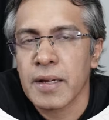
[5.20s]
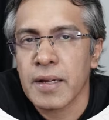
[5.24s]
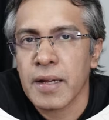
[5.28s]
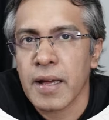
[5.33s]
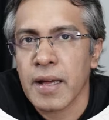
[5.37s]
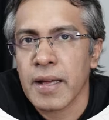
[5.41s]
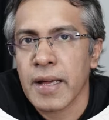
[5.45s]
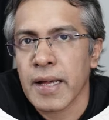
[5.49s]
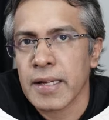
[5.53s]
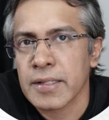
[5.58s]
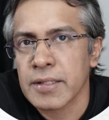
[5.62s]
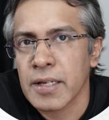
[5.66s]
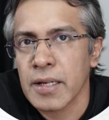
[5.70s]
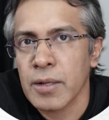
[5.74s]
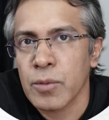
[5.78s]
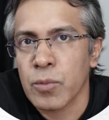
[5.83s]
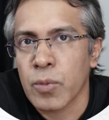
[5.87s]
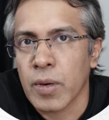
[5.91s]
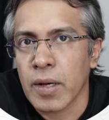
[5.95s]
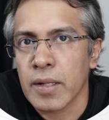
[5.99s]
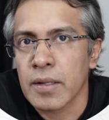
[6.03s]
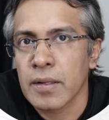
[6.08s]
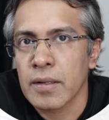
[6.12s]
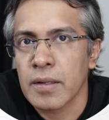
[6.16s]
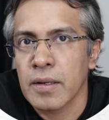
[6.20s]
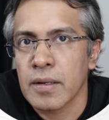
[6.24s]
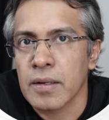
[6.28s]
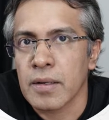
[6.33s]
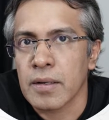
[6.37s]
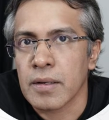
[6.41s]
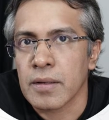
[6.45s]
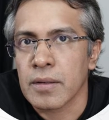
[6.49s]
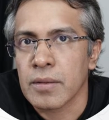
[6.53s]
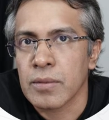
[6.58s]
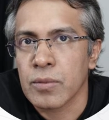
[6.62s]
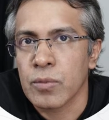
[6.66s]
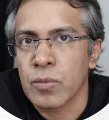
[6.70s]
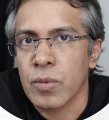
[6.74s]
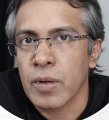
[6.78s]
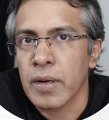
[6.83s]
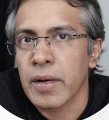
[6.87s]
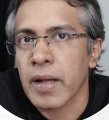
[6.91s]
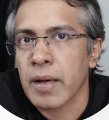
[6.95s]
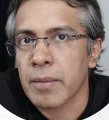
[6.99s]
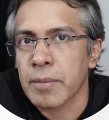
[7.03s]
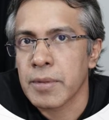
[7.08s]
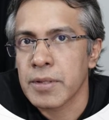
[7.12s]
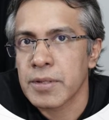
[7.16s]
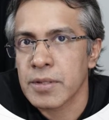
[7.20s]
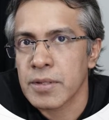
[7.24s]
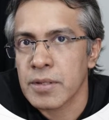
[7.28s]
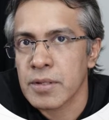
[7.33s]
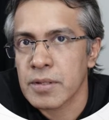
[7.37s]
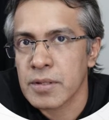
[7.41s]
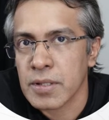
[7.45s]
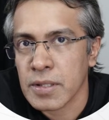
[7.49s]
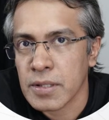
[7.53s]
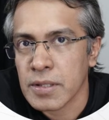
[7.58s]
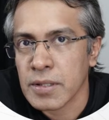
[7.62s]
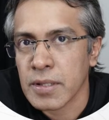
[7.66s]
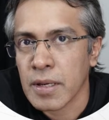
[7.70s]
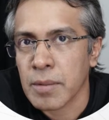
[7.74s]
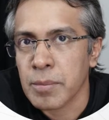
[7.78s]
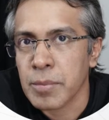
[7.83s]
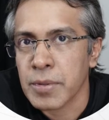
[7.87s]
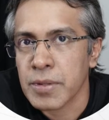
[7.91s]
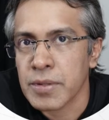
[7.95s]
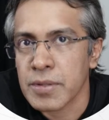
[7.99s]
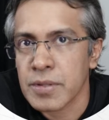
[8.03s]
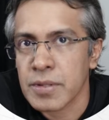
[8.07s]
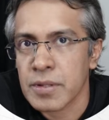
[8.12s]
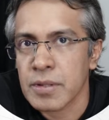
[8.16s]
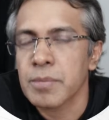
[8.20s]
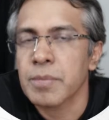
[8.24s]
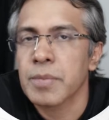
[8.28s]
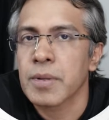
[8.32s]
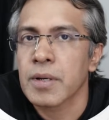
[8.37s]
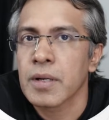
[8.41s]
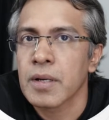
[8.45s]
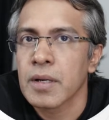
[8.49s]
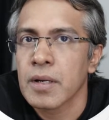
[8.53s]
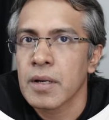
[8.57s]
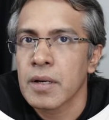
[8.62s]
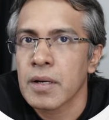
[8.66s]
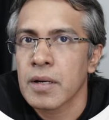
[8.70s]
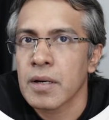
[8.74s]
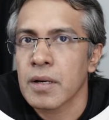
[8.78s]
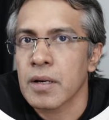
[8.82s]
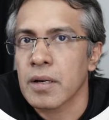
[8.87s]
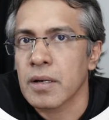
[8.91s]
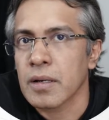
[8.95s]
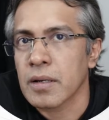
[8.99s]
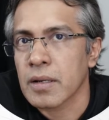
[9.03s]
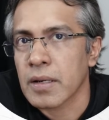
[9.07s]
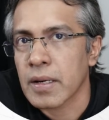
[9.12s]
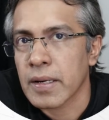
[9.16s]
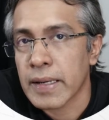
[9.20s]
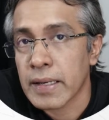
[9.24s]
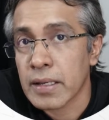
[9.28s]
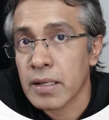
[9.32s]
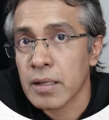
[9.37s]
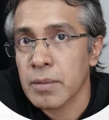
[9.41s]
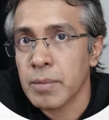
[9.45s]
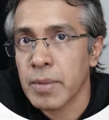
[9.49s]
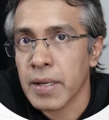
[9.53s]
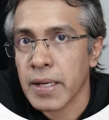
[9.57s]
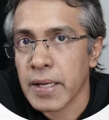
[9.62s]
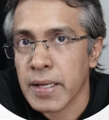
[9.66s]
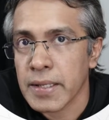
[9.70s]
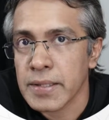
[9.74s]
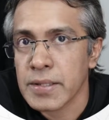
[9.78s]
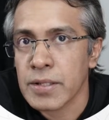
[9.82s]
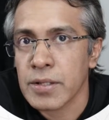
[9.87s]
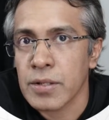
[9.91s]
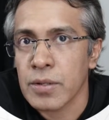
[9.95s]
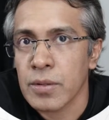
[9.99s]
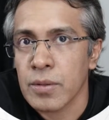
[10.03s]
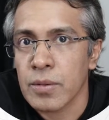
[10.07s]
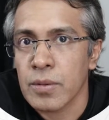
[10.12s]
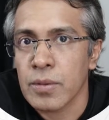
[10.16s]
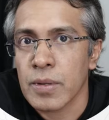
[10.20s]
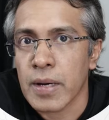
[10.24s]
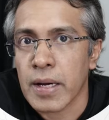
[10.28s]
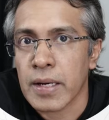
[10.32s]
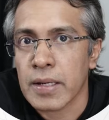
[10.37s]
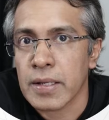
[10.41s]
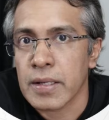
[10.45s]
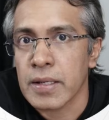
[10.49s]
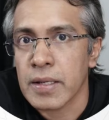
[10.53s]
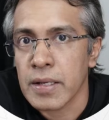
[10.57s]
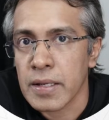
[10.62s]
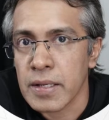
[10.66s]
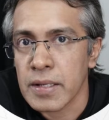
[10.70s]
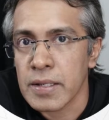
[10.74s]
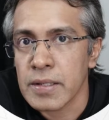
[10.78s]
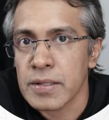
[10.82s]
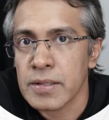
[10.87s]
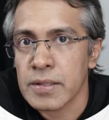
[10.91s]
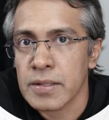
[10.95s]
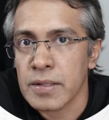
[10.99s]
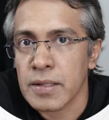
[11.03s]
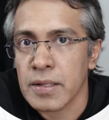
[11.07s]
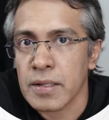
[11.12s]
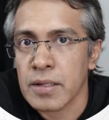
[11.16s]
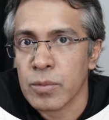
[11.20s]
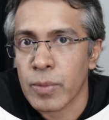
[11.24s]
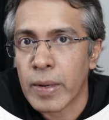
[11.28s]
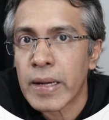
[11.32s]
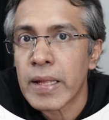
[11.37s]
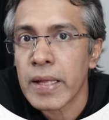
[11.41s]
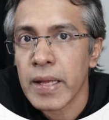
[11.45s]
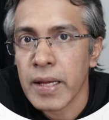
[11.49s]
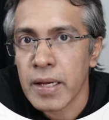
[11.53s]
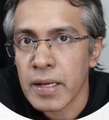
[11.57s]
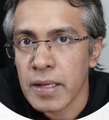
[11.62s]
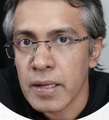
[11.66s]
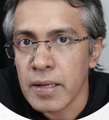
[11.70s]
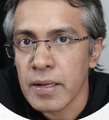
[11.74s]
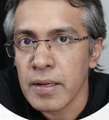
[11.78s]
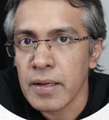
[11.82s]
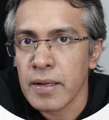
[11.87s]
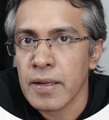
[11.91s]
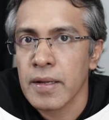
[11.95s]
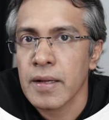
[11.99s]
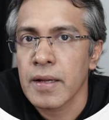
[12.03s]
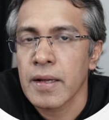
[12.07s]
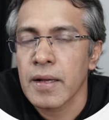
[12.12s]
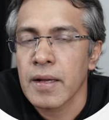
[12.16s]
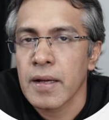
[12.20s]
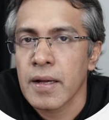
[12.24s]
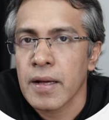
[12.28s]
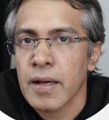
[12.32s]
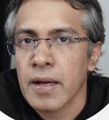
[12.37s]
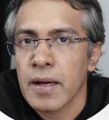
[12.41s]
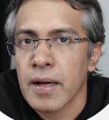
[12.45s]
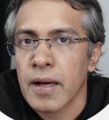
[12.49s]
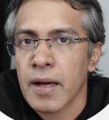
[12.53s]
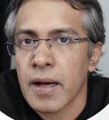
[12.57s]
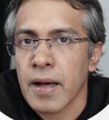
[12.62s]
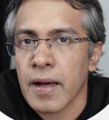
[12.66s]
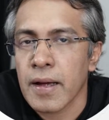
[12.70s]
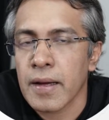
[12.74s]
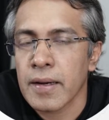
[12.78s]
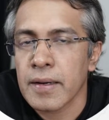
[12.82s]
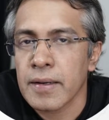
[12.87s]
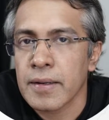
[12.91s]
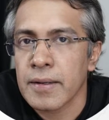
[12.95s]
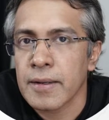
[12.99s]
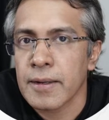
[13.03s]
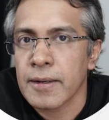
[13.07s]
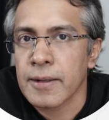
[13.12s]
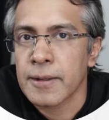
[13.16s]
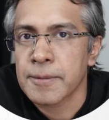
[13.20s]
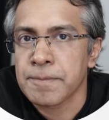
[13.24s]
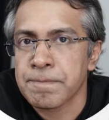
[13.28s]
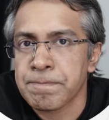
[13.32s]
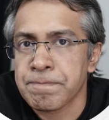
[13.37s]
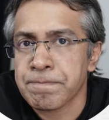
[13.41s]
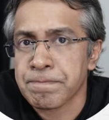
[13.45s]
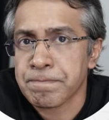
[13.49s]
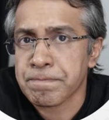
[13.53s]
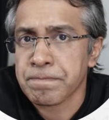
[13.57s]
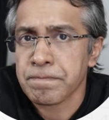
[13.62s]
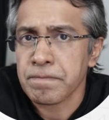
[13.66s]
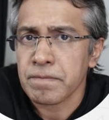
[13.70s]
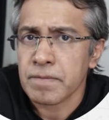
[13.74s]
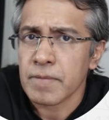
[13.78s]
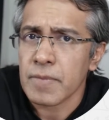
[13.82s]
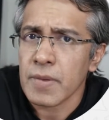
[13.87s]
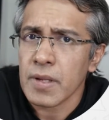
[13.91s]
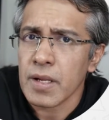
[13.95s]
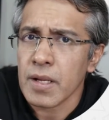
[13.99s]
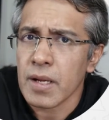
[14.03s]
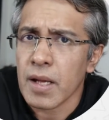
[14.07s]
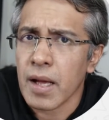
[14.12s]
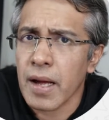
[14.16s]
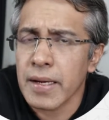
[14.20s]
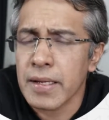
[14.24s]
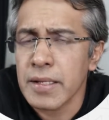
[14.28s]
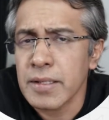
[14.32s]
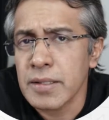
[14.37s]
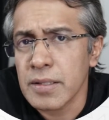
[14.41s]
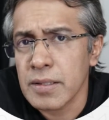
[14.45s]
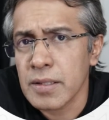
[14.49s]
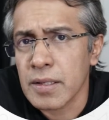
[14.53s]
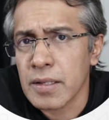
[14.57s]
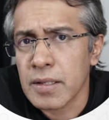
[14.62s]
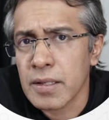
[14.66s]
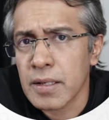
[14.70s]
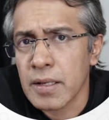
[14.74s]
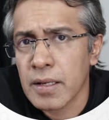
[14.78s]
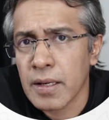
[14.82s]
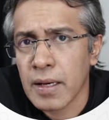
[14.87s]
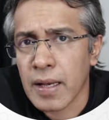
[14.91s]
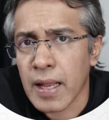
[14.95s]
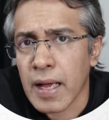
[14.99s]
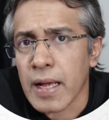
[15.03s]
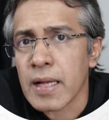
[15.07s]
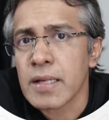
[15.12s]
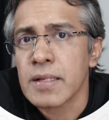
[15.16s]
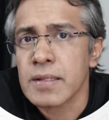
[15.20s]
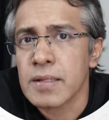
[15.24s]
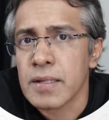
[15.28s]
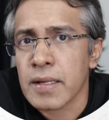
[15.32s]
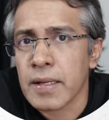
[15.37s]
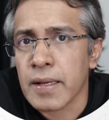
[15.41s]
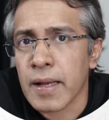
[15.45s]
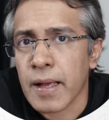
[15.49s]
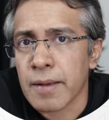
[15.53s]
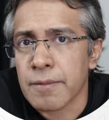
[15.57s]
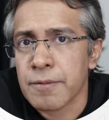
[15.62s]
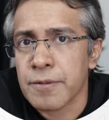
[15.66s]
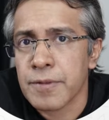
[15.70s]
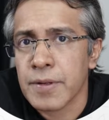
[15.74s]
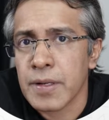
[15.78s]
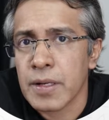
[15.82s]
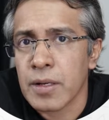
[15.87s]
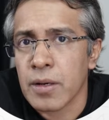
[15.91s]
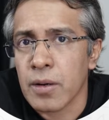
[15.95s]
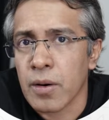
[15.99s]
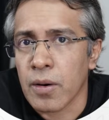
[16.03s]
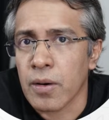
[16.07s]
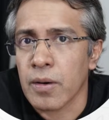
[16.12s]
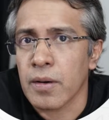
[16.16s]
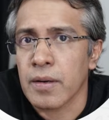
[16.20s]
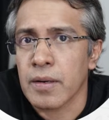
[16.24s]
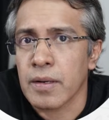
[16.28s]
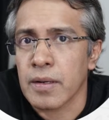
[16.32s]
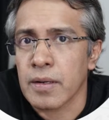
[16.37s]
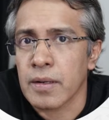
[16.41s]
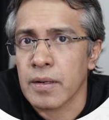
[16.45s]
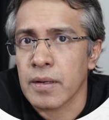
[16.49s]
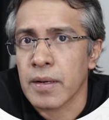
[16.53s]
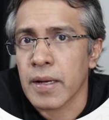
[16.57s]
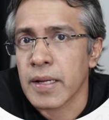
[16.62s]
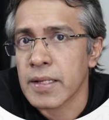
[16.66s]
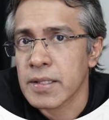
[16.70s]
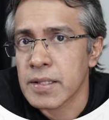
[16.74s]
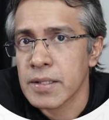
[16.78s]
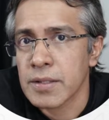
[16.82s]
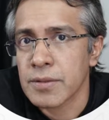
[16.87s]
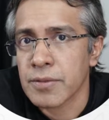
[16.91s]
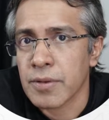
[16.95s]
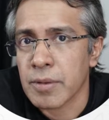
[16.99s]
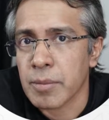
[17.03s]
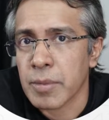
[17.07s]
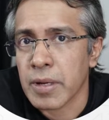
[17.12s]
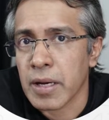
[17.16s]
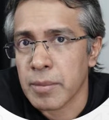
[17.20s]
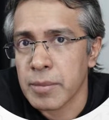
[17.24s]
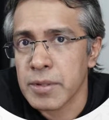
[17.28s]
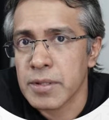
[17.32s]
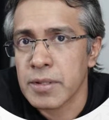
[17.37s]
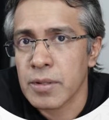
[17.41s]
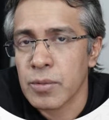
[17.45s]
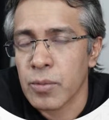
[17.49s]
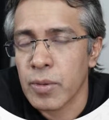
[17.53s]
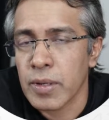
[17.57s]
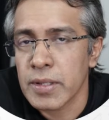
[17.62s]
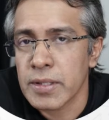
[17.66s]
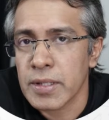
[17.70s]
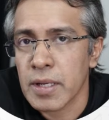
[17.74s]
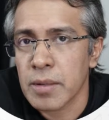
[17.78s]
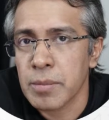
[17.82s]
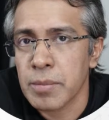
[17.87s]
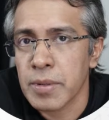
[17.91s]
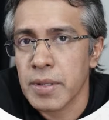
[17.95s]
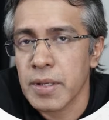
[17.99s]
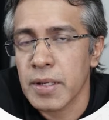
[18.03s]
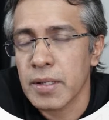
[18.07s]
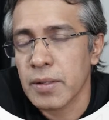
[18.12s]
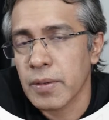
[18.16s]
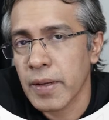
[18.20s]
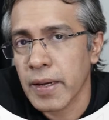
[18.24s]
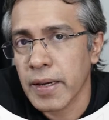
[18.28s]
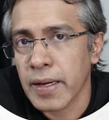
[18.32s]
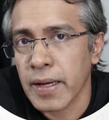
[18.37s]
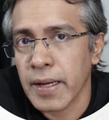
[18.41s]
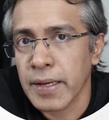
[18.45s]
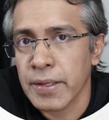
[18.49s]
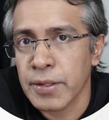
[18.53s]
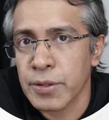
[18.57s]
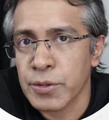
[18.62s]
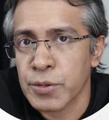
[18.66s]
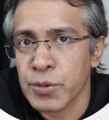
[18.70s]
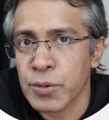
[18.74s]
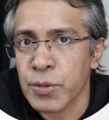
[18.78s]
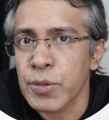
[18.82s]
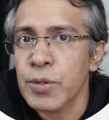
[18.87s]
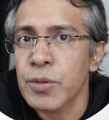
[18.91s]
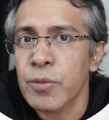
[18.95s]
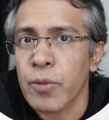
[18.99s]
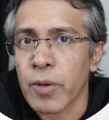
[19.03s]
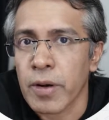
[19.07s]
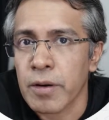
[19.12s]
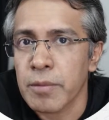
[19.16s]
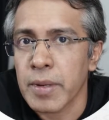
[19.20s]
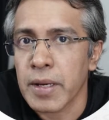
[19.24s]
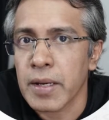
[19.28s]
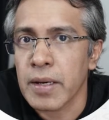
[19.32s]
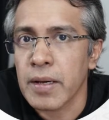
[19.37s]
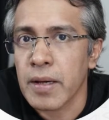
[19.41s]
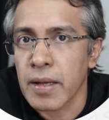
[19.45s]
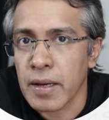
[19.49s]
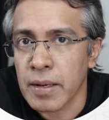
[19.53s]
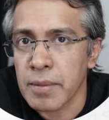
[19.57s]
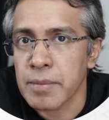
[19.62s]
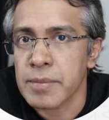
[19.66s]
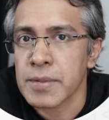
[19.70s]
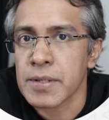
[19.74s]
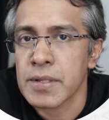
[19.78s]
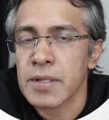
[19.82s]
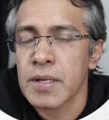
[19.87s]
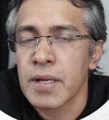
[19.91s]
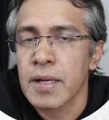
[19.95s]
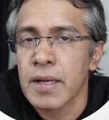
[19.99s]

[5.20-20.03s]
and I actually won the World Amateur Chess Championship conducted by ACO at Greece in 2018. And I teach a class in Amphy called Lessons from an Amateur World Champion. And today I'd like to show you one of my games